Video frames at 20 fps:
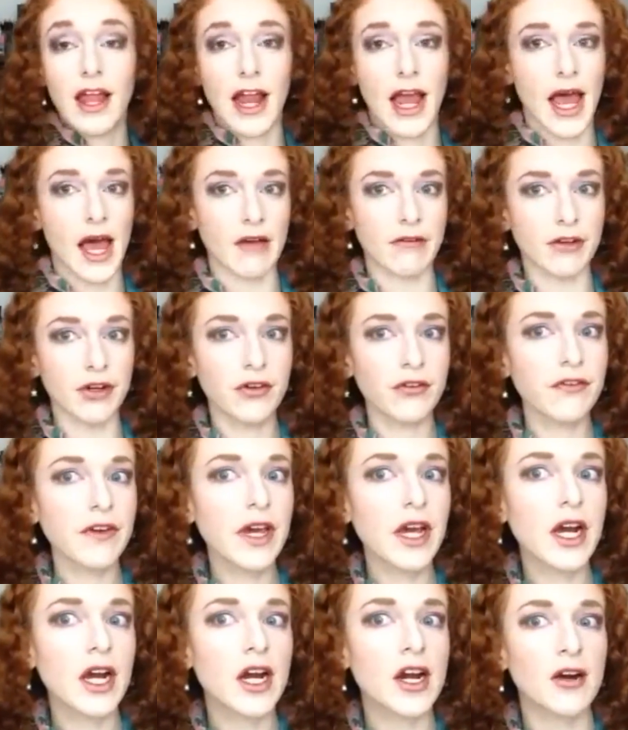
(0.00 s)
Have no
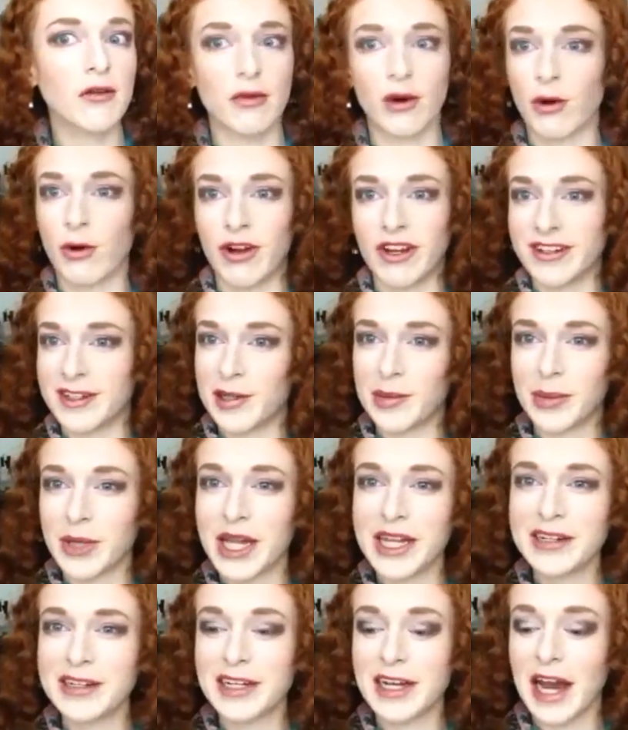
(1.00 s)
fear, we're going to
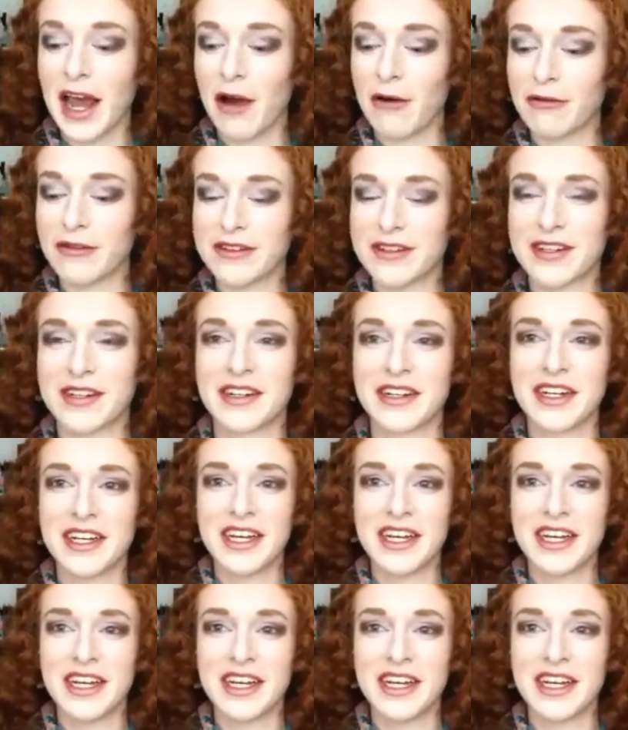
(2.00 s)
blend it out.